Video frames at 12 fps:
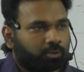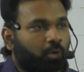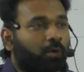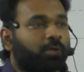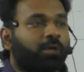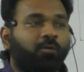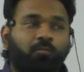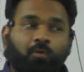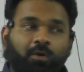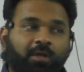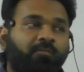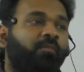Total
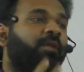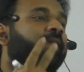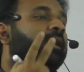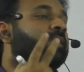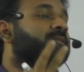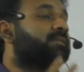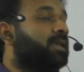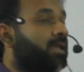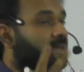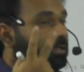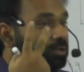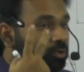volume we can say
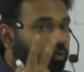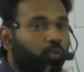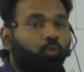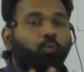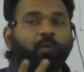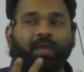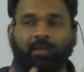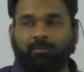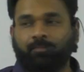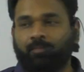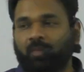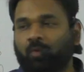in two ways.
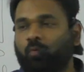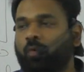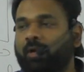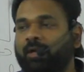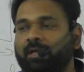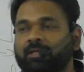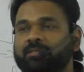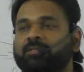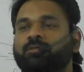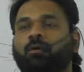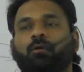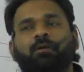One is
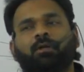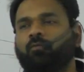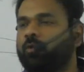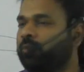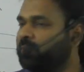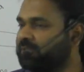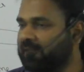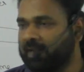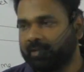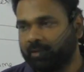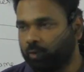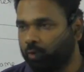total volume is
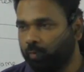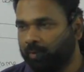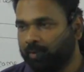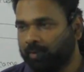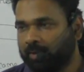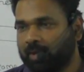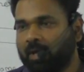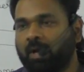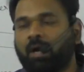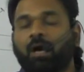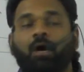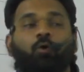L cube.
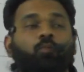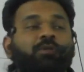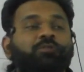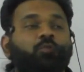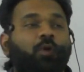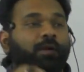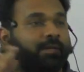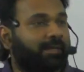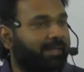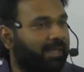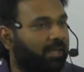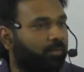How much water
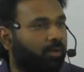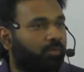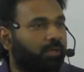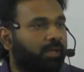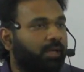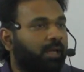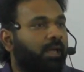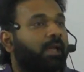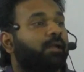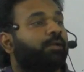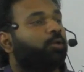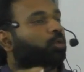came out?
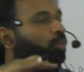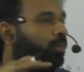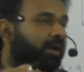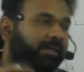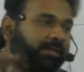L cube by